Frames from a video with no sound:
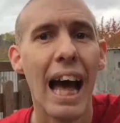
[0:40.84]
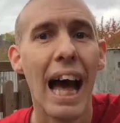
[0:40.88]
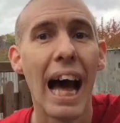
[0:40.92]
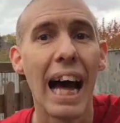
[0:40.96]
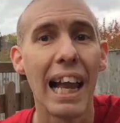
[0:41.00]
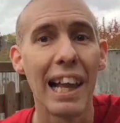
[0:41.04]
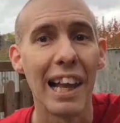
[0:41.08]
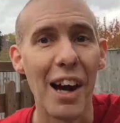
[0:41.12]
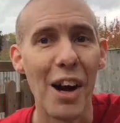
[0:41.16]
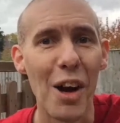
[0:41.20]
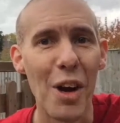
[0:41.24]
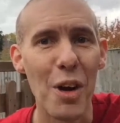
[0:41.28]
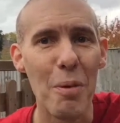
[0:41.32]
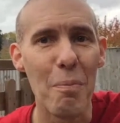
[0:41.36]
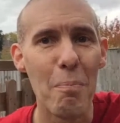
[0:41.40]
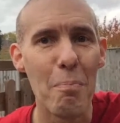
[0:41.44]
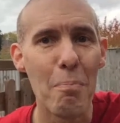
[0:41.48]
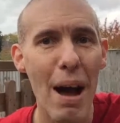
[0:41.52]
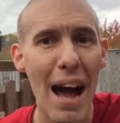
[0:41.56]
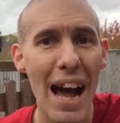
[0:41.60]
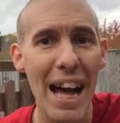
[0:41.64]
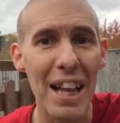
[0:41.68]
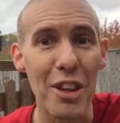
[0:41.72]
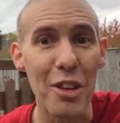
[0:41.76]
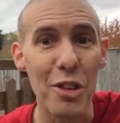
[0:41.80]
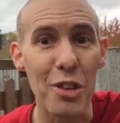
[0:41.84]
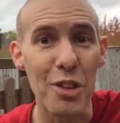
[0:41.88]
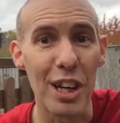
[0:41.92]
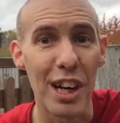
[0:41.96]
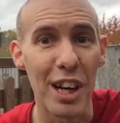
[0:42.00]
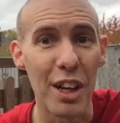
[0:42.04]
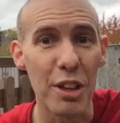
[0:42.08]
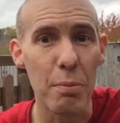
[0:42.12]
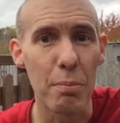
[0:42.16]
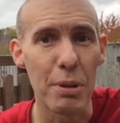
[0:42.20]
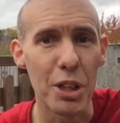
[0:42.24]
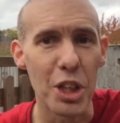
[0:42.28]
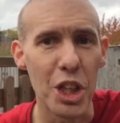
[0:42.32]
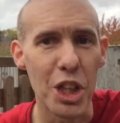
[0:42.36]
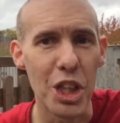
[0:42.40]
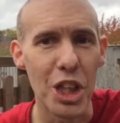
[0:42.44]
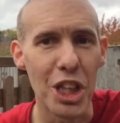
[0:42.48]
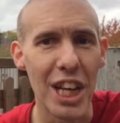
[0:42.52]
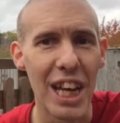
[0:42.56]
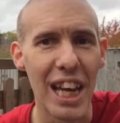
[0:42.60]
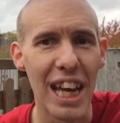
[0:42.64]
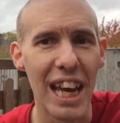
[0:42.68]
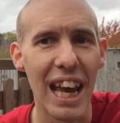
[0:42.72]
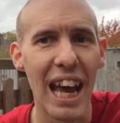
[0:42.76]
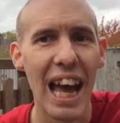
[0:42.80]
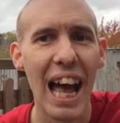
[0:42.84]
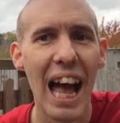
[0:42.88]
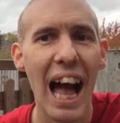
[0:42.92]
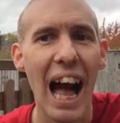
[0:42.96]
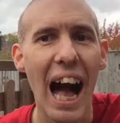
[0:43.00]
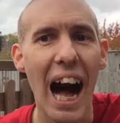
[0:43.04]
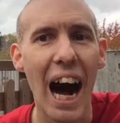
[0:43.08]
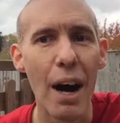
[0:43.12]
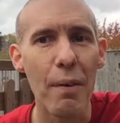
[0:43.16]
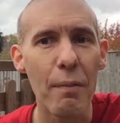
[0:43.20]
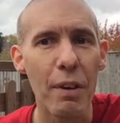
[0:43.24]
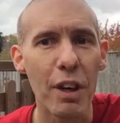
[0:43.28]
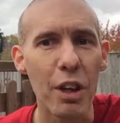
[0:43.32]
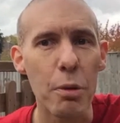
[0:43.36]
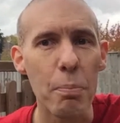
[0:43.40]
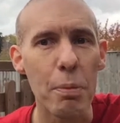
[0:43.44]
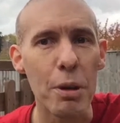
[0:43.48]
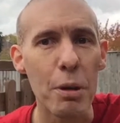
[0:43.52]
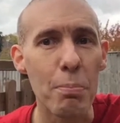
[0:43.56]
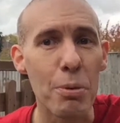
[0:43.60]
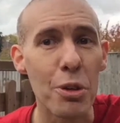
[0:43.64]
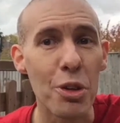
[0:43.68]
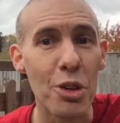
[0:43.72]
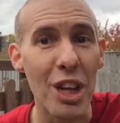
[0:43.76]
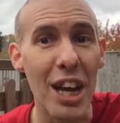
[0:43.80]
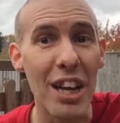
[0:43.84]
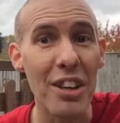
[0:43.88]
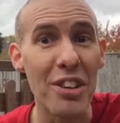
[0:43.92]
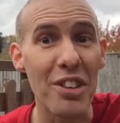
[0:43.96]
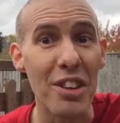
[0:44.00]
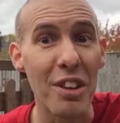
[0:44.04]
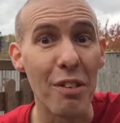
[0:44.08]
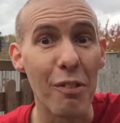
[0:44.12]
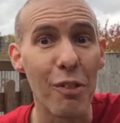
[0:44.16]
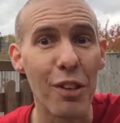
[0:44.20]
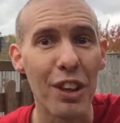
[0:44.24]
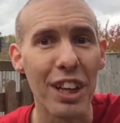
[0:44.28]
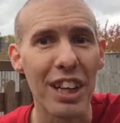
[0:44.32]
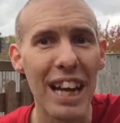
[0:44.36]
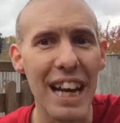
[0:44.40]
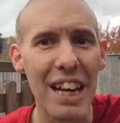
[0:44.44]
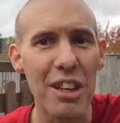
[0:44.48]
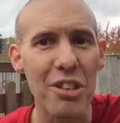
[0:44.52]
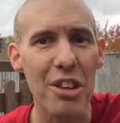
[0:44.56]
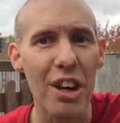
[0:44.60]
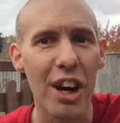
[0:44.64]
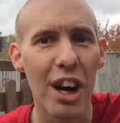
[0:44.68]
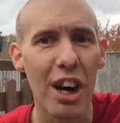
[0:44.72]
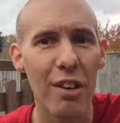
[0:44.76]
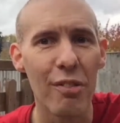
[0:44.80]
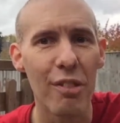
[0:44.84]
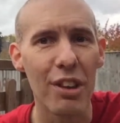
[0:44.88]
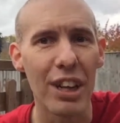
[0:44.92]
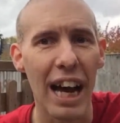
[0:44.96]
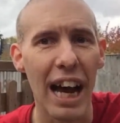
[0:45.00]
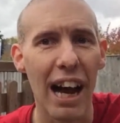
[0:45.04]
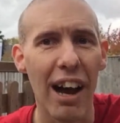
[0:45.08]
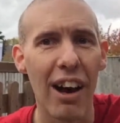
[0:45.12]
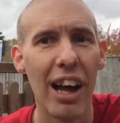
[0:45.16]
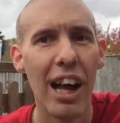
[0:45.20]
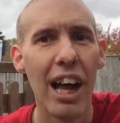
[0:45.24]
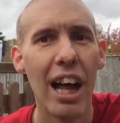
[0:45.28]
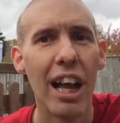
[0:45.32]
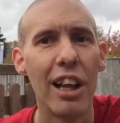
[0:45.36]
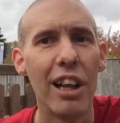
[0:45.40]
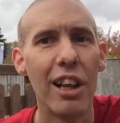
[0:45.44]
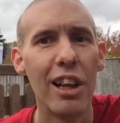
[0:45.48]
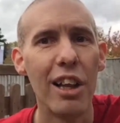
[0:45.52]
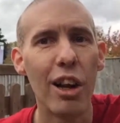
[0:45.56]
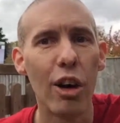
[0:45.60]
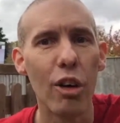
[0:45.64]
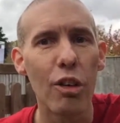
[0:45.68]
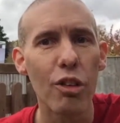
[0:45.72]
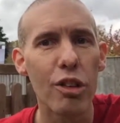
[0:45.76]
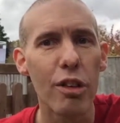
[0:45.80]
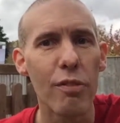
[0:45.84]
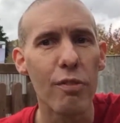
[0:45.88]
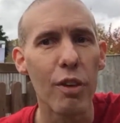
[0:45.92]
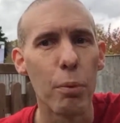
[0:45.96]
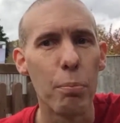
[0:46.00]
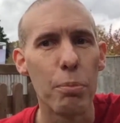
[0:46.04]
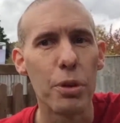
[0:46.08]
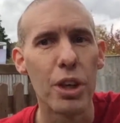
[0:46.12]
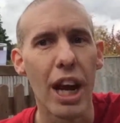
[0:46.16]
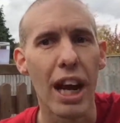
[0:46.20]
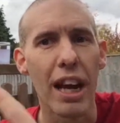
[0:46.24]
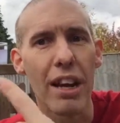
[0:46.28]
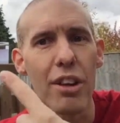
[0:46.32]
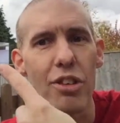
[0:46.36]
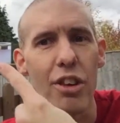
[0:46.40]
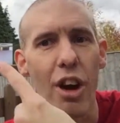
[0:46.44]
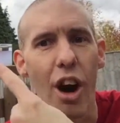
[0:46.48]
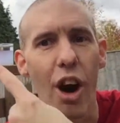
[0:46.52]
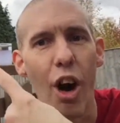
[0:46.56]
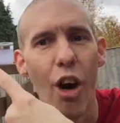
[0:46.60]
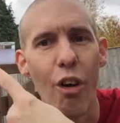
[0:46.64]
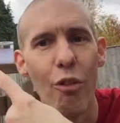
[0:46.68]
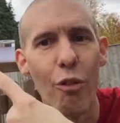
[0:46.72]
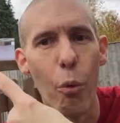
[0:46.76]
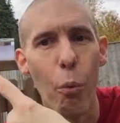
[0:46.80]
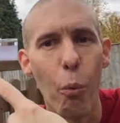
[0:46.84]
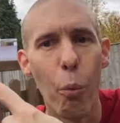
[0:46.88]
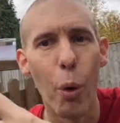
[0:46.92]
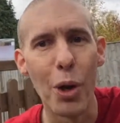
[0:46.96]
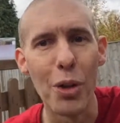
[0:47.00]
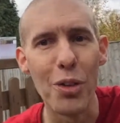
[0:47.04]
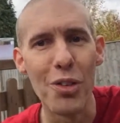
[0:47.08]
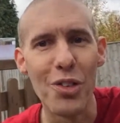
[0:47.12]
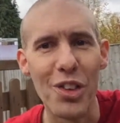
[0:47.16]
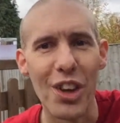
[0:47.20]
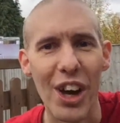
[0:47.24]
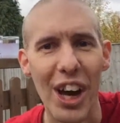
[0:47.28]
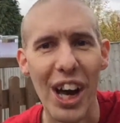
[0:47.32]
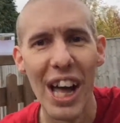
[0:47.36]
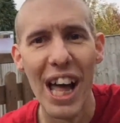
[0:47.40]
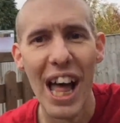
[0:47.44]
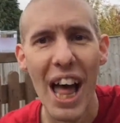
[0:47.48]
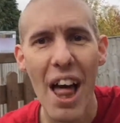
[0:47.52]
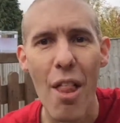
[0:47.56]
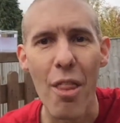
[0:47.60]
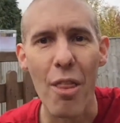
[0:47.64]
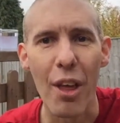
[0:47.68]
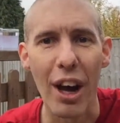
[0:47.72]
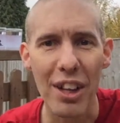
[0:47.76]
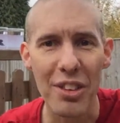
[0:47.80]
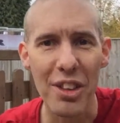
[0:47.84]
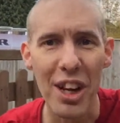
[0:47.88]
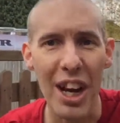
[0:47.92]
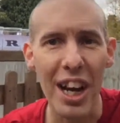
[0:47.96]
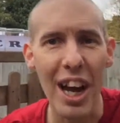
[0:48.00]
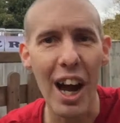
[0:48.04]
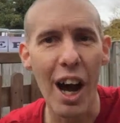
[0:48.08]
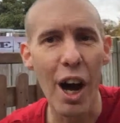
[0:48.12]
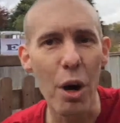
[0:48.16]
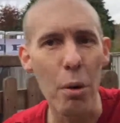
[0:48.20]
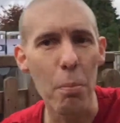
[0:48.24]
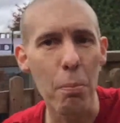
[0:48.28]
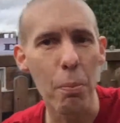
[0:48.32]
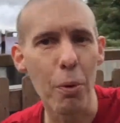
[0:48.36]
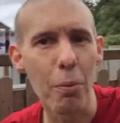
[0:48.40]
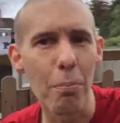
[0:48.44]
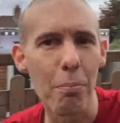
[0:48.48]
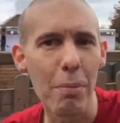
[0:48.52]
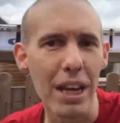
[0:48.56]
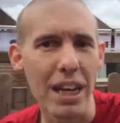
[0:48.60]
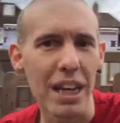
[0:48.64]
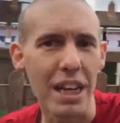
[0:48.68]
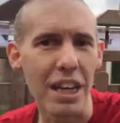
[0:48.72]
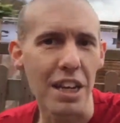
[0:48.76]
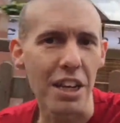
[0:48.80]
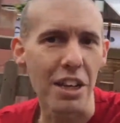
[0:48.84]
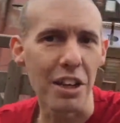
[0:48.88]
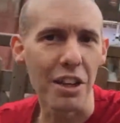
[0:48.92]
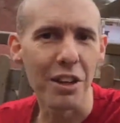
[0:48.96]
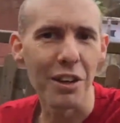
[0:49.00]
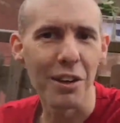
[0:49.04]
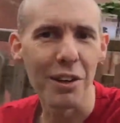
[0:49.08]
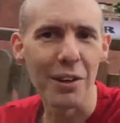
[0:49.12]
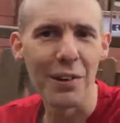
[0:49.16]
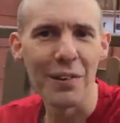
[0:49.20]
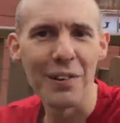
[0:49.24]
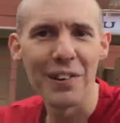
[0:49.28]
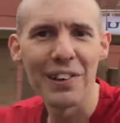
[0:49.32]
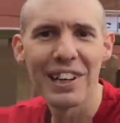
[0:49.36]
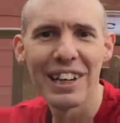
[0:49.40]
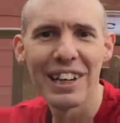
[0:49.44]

Hello, Matt the Science Magician here. I'm going to be presenting for the next half an hour lots of objects of wonder that I hope will make you